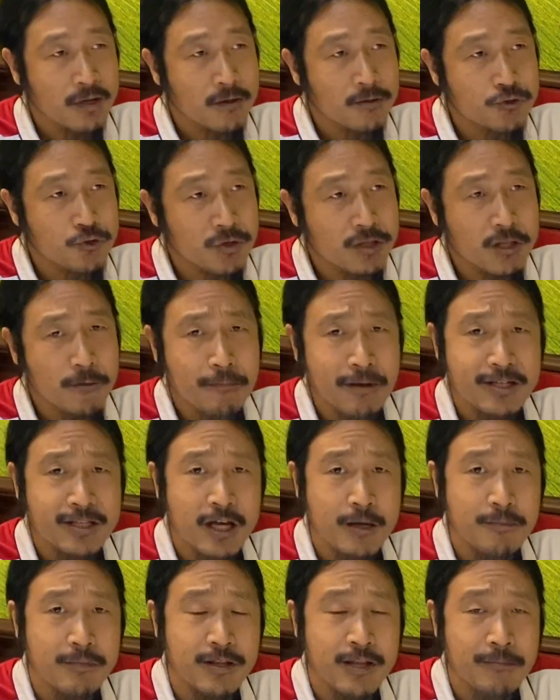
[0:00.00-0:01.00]
during the
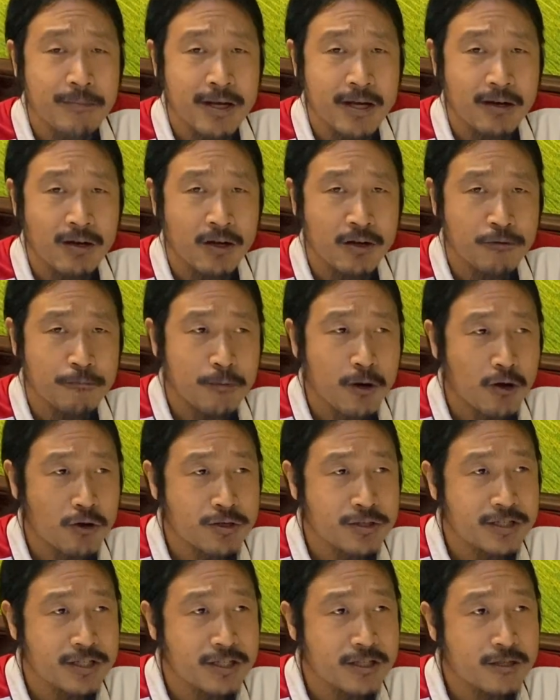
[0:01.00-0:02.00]
pandemic they make a lot of
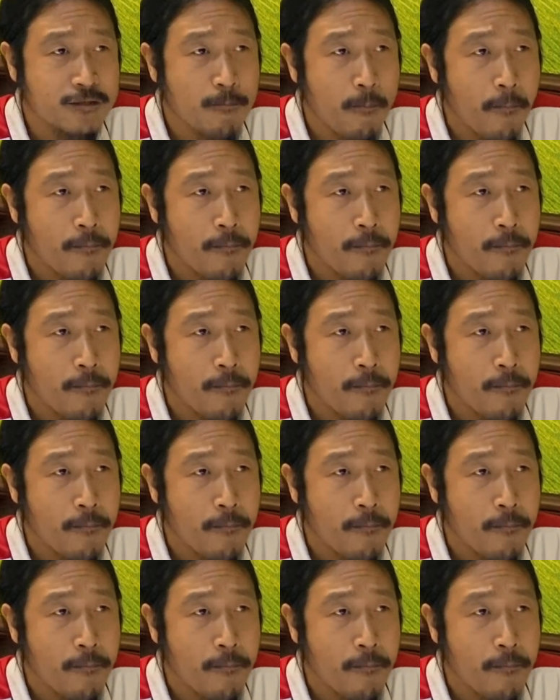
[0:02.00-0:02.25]
policies,